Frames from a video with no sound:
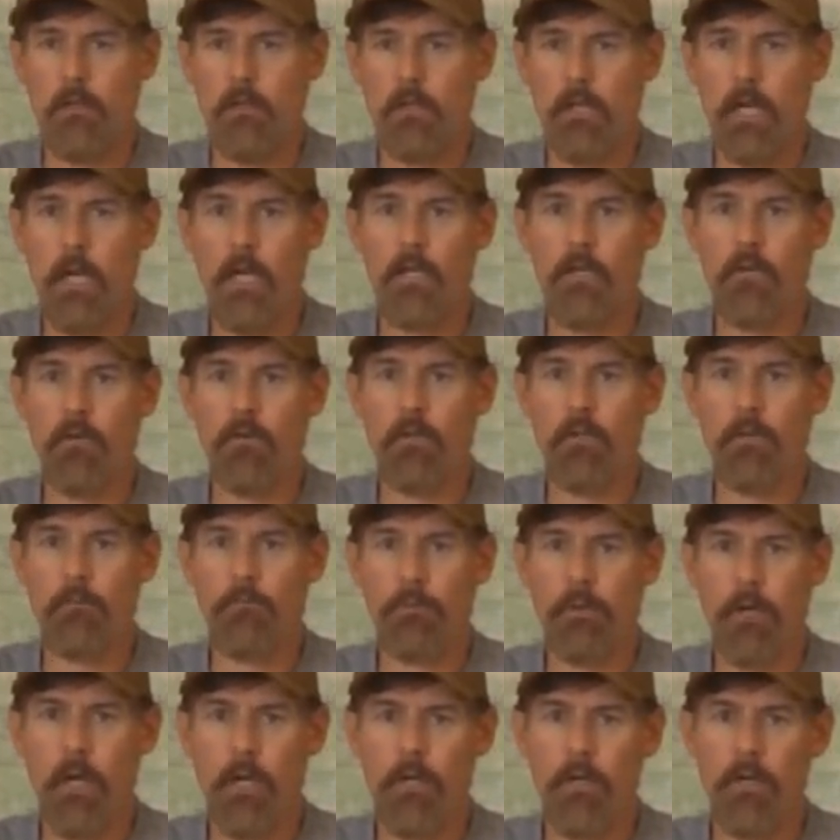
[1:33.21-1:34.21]
Coyote
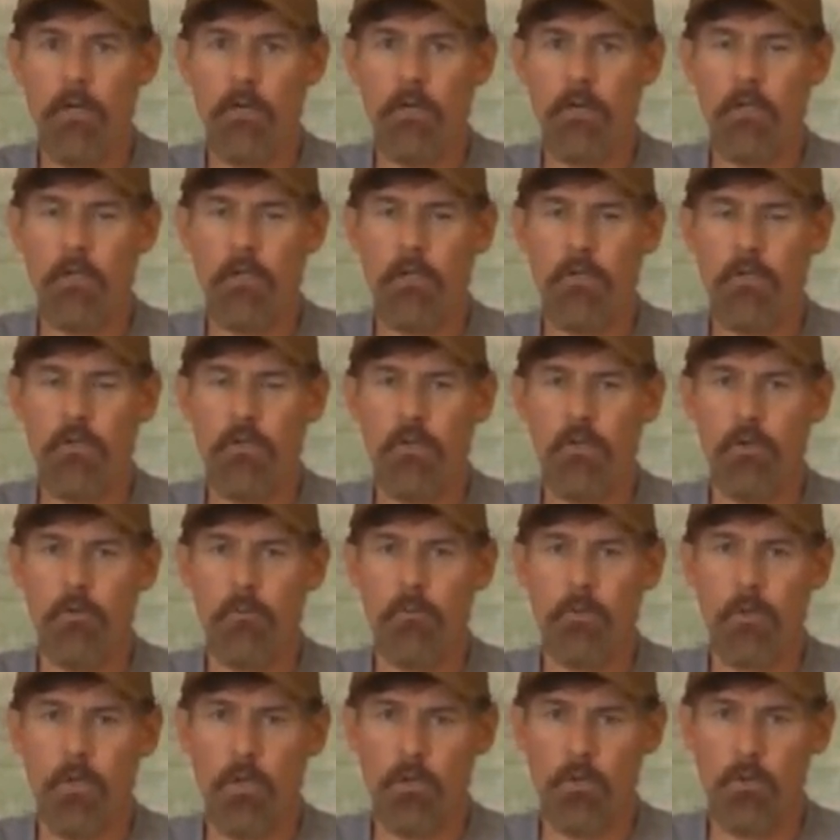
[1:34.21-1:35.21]
Predator
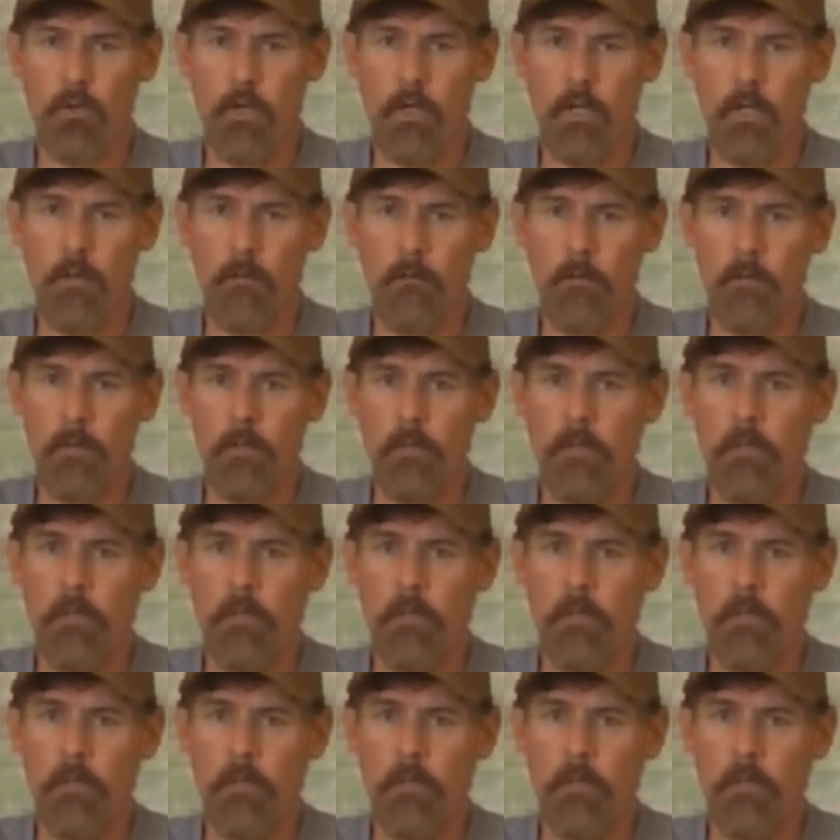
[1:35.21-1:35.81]
Control Program,